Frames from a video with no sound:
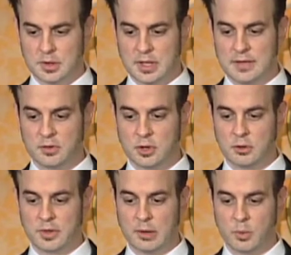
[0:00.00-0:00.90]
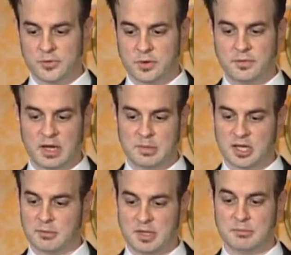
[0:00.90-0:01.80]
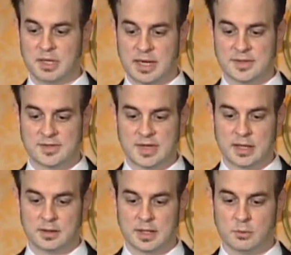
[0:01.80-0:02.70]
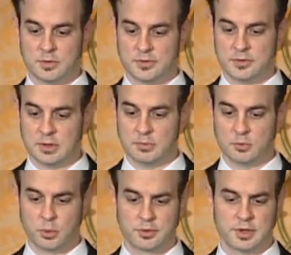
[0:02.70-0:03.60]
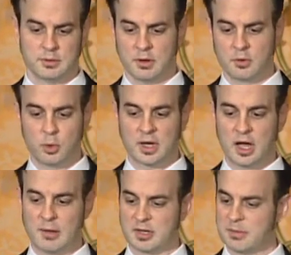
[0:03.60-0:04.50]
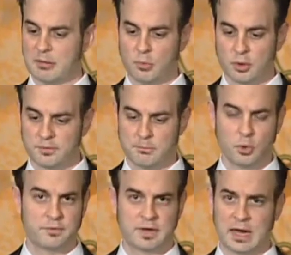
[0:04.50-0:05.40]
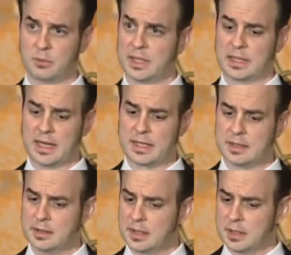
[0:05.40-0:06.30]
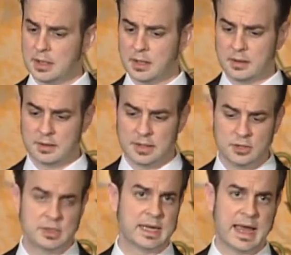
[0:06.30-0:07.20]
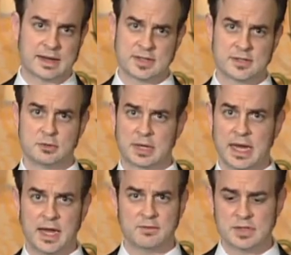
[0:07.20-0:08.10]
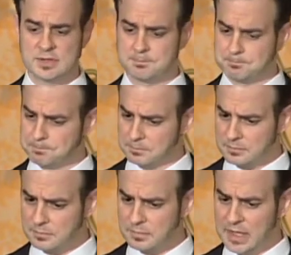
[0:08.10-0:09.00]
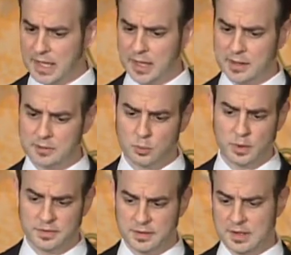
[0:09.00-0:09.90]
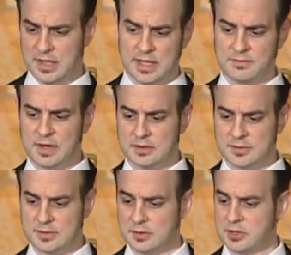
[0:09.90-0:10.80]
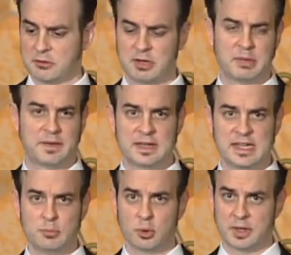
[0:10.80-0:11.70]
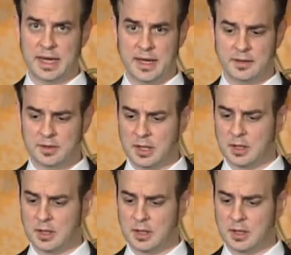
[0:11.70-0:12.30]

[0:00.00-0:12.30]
even though that was a development commitment, I decided it was worth it. A quick comment about morphic, I really liked it. You get access to a canvas, and with events generated by the keyboard and hand,